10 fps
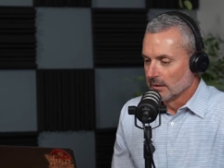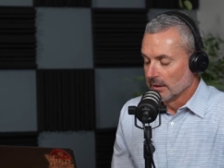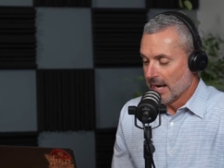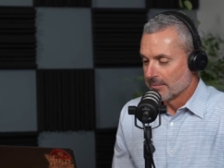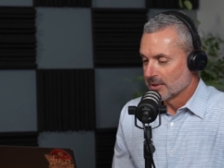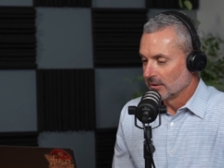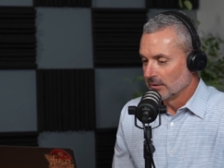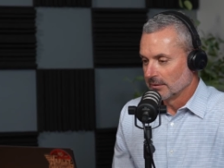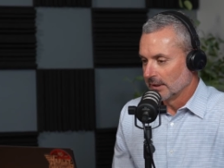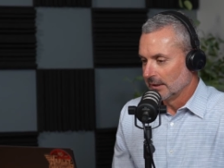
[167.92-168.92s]

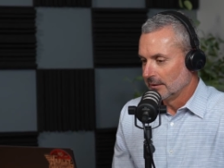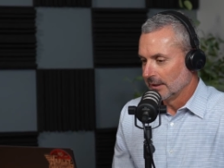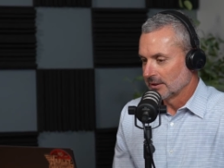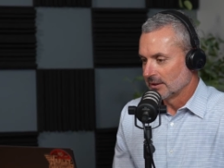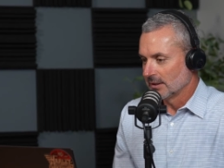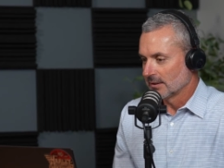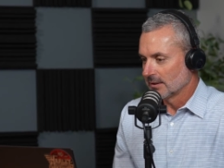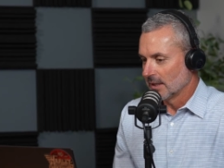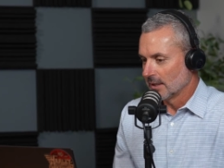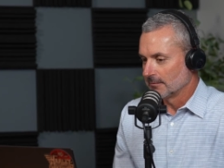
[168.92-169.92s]
Absolutely. It's
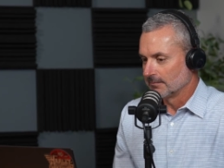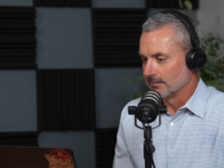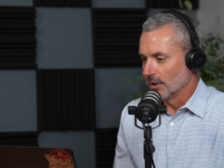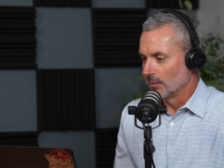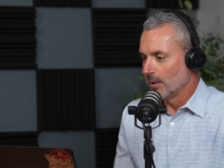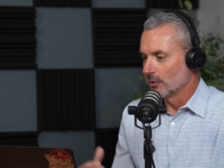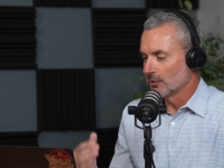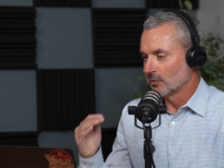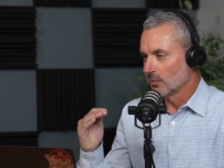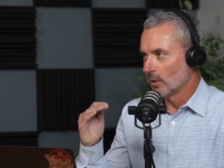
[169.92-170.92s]
just uh, they'll
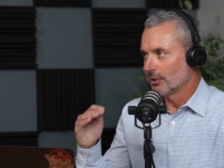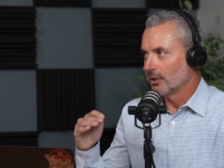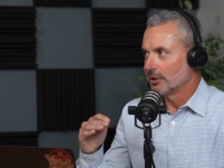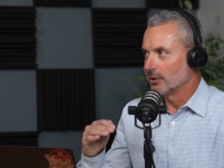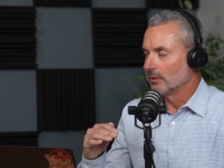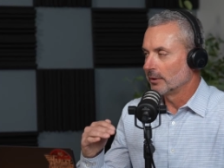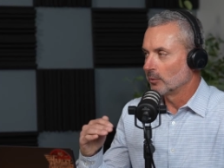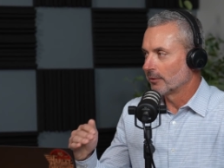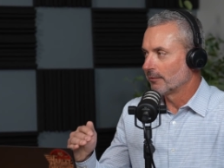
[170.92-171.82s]
post what they're doing with